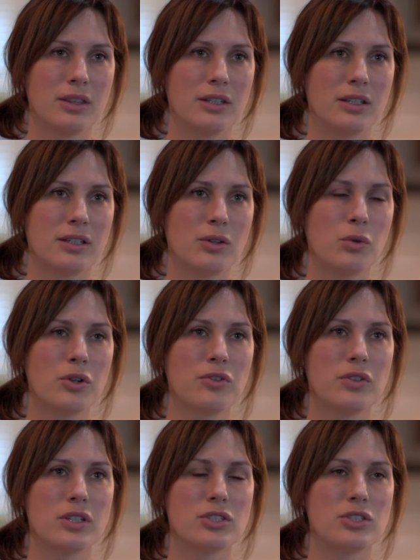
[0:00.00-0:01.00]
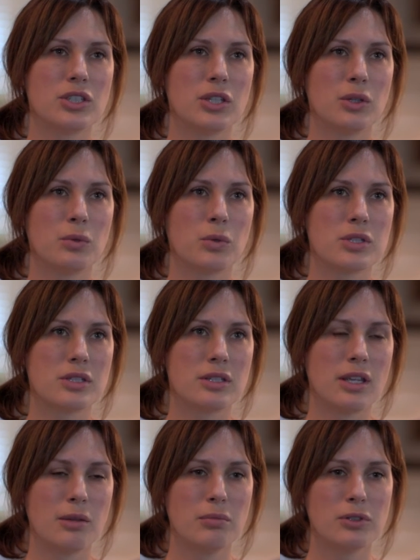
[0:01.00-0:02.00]
the orphanage he
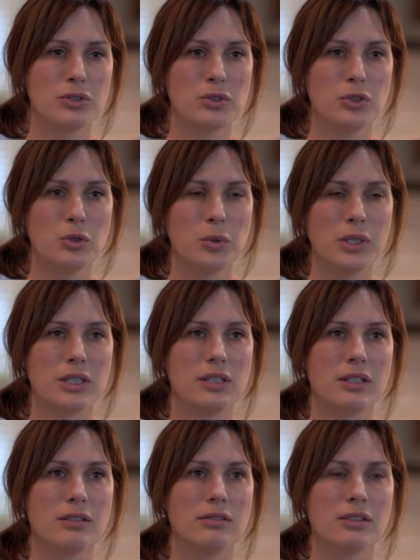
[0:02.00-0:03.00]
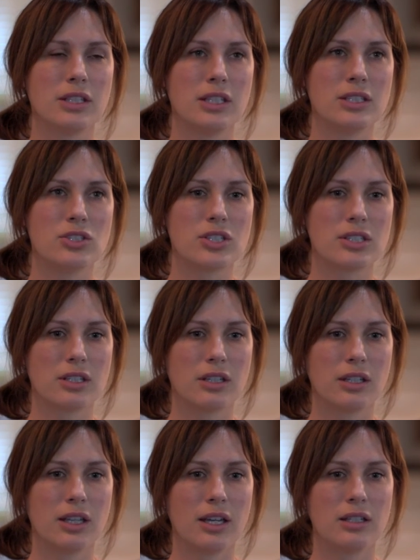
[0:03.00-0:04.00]
wasn't able to do it, and he just
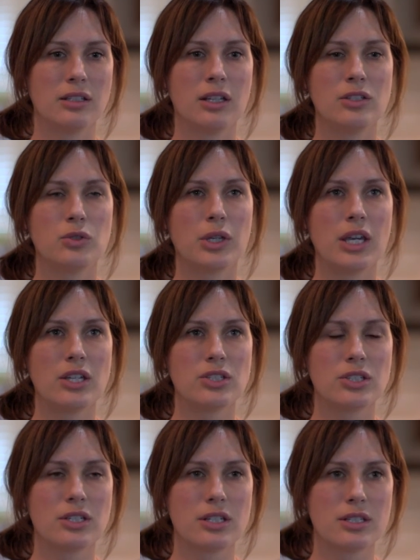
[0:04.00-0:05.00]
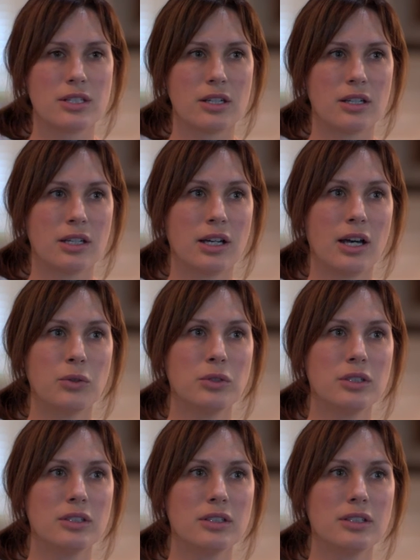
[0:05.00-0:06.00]
had an education as an
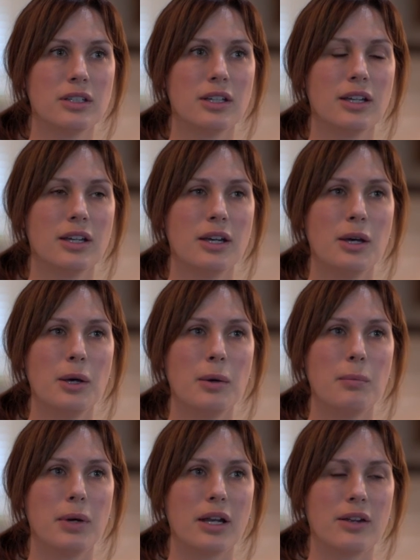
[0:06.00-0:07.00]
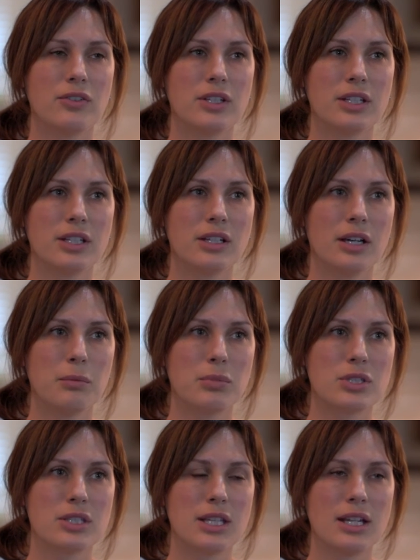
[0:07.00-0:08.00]
accountant. But after he got
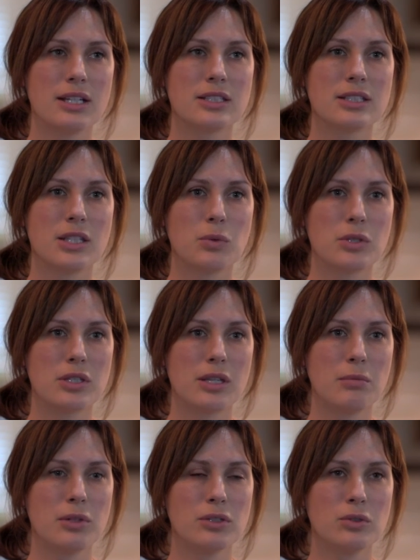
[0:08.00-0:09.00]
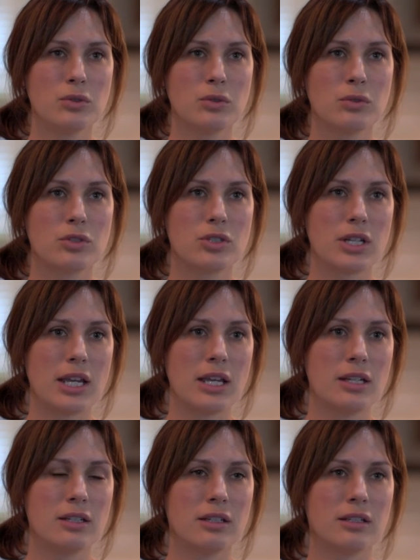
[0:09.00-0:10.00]
prosthetics, he was able to
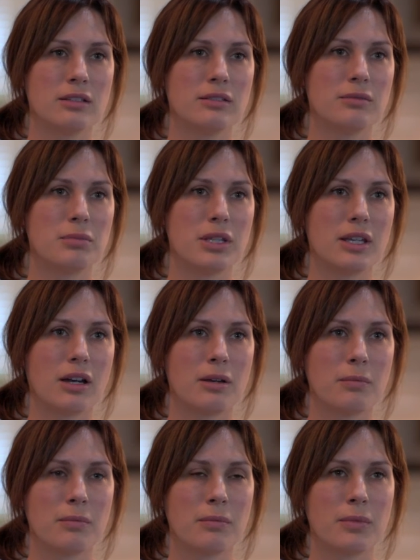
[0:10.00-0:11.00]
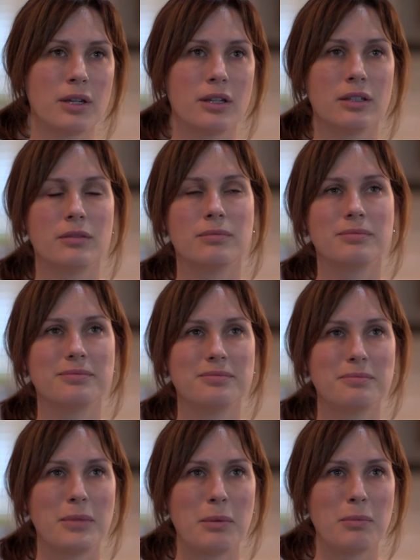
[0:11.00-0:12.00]
train and become a
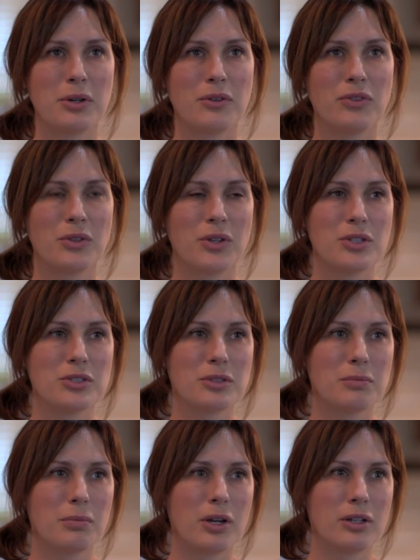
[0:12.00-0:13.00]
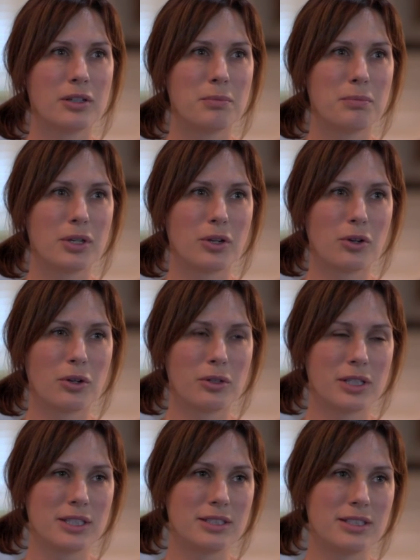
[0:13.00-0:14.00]
member of the Russian Paralympic
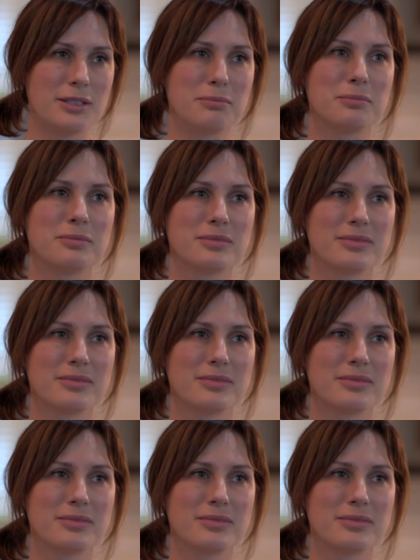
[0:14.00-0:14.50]
curling team.